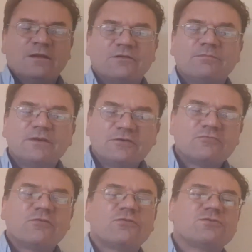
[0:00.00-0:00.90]
To be a
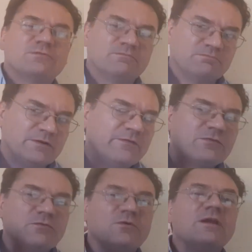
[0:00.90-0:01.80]
Christian means
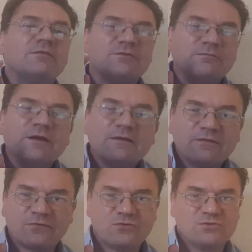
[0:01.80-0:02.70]
that we have to make
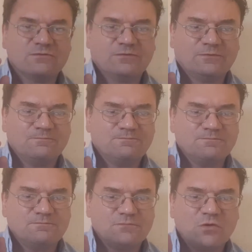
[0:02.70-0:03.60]
decisions
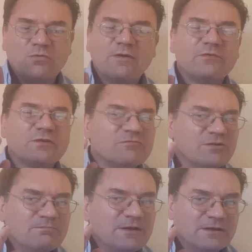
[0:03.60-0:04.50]
almost every
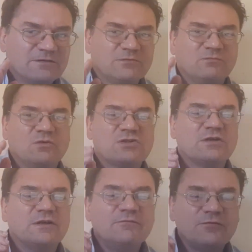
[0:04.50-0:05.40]
minute, which
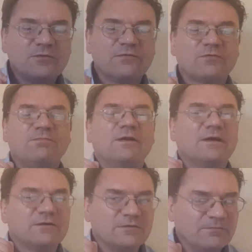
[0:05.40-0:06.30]
are influenced by
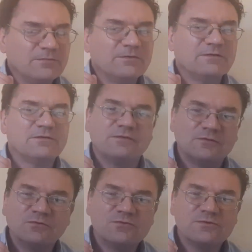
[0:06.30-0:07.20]
our commitment to the
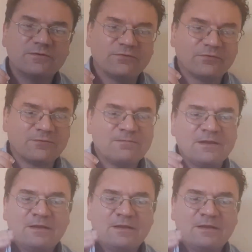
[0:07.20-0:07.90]
Lord Jesus.